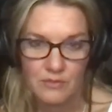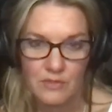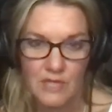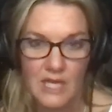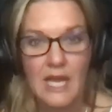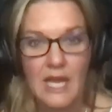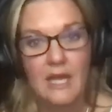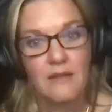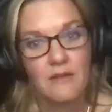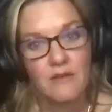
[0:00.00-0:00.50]

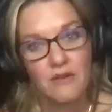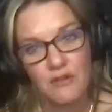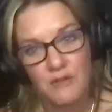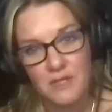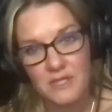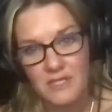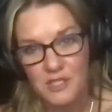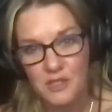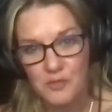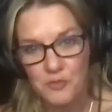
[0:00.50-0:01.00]
I don't know
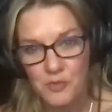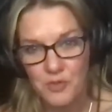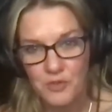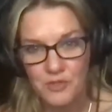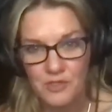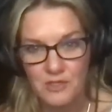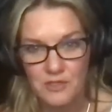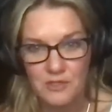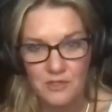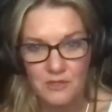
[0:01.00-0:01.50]
what this
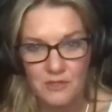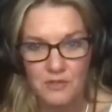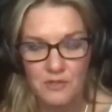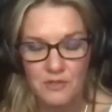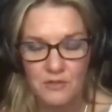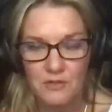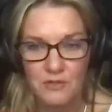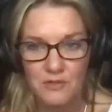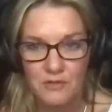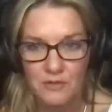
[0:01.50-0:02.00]
person's going
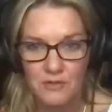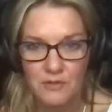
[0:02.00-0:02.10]
through.